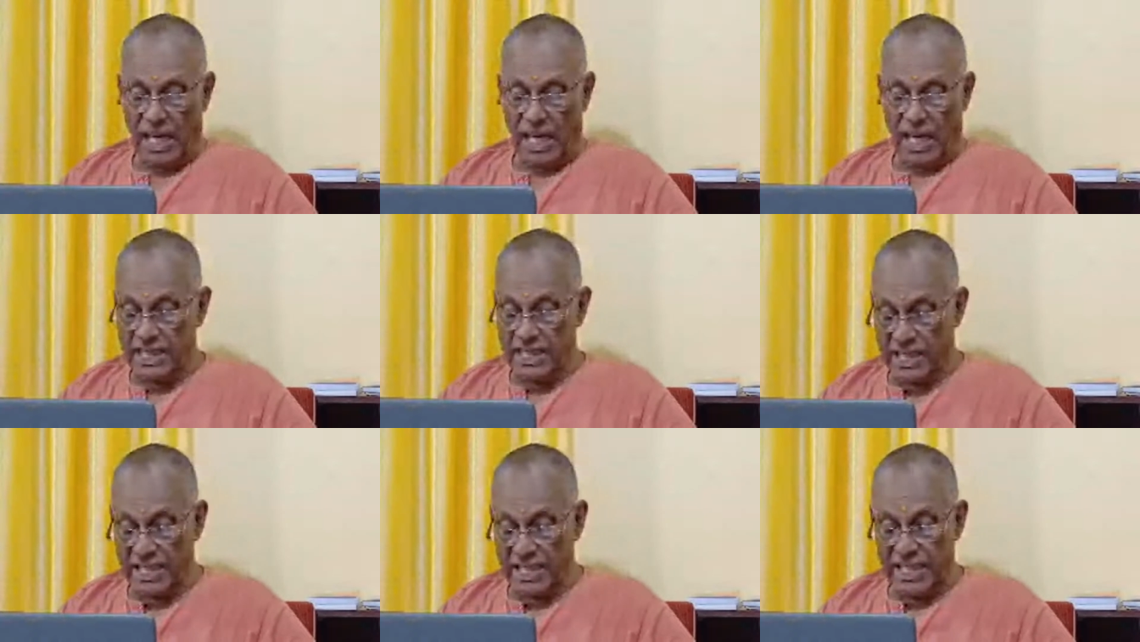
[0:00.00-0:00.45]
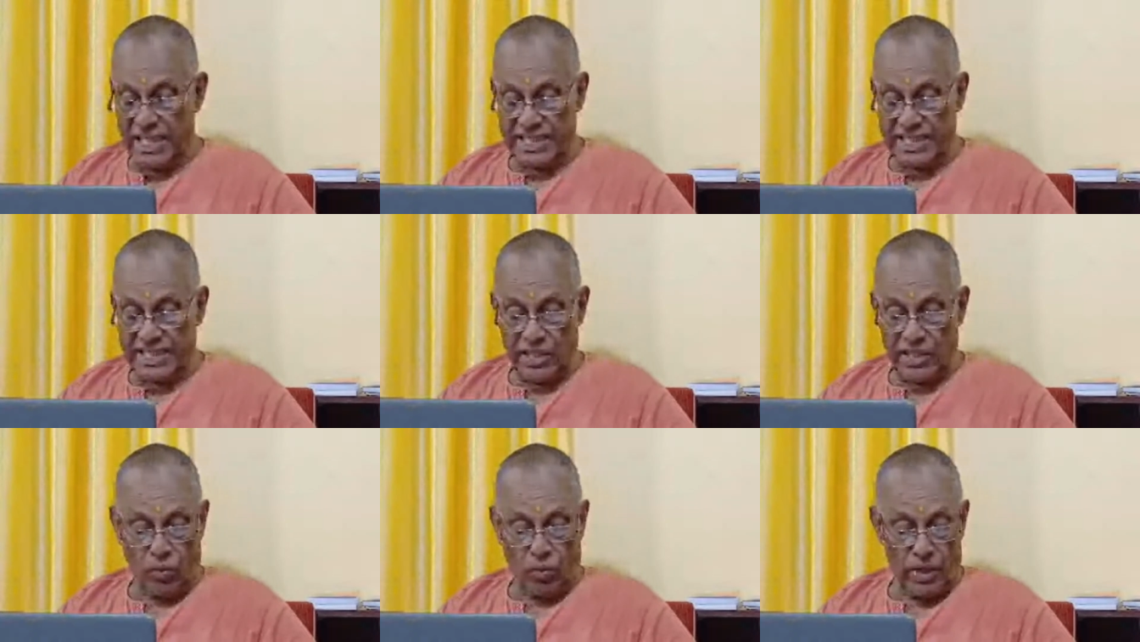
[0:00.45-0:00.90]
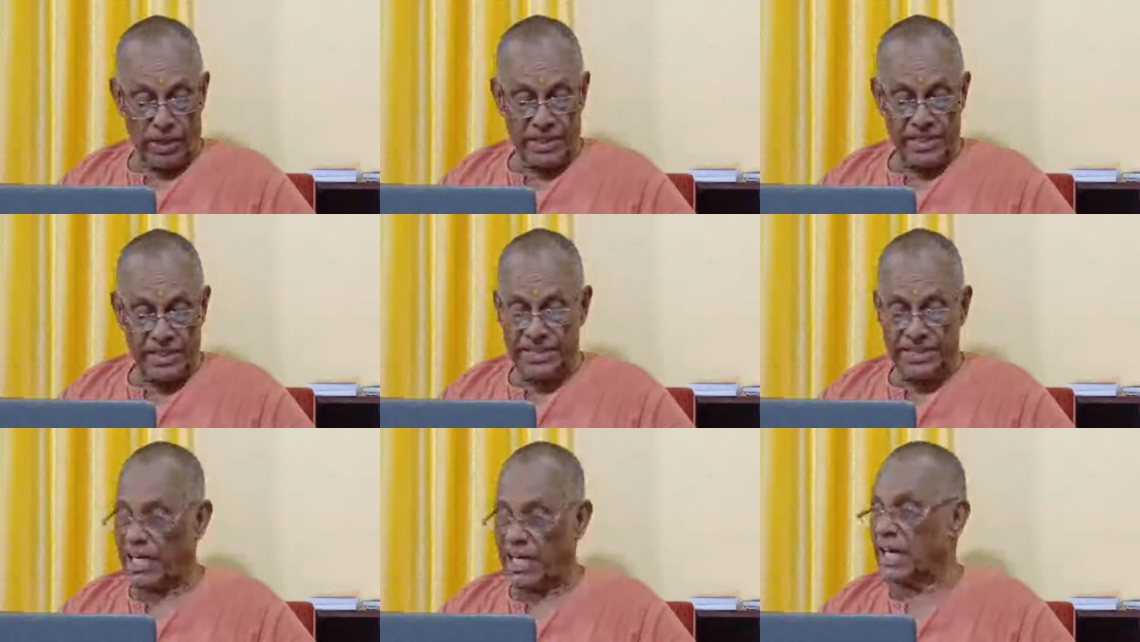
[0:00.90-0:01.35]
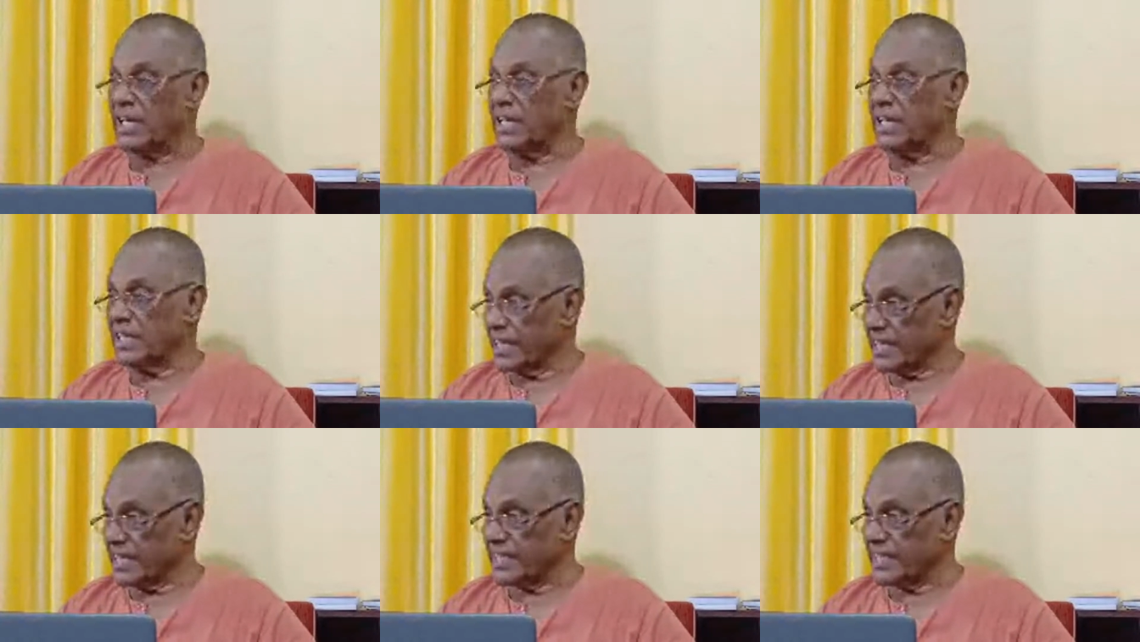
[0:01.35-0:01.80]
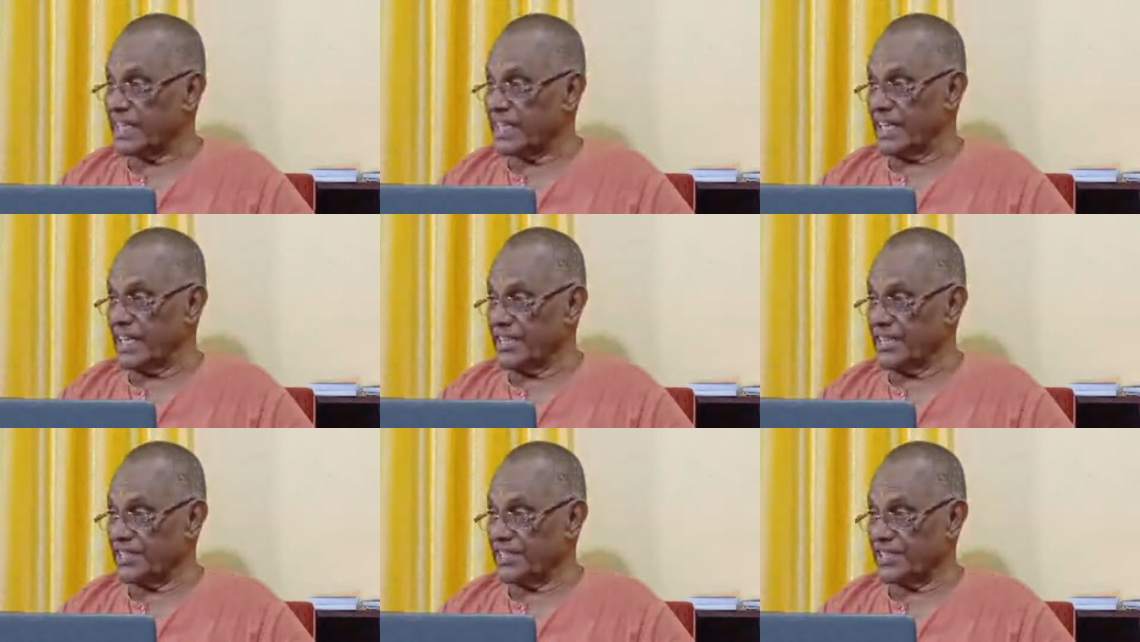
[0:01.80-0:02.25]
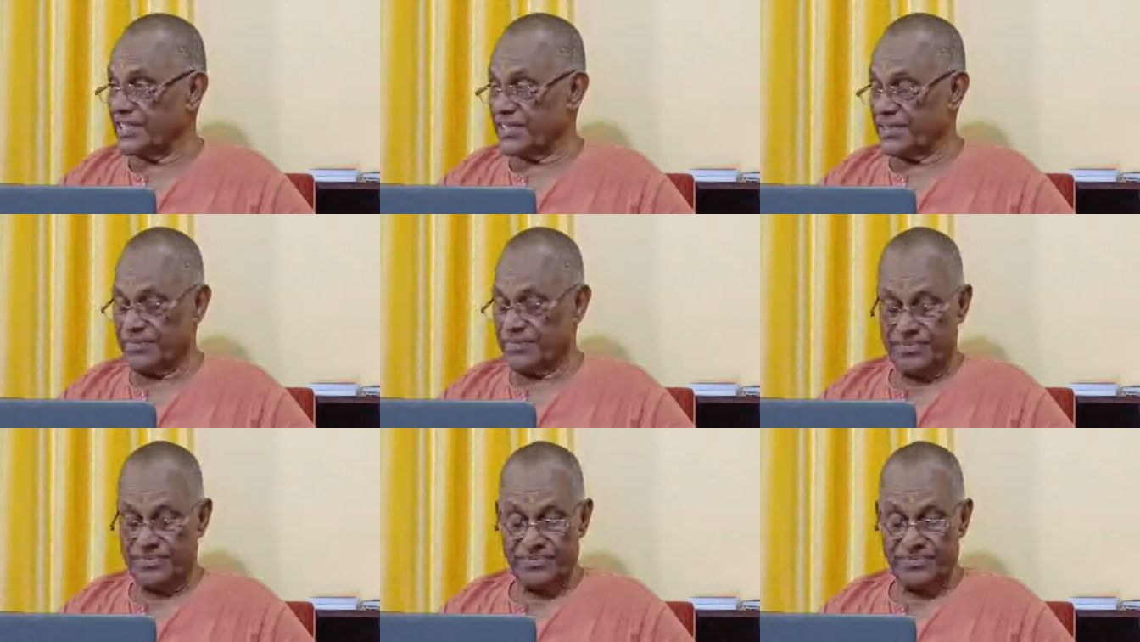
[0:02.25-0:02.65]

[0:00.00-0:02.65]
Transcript: the uncreated void is hardly recognized.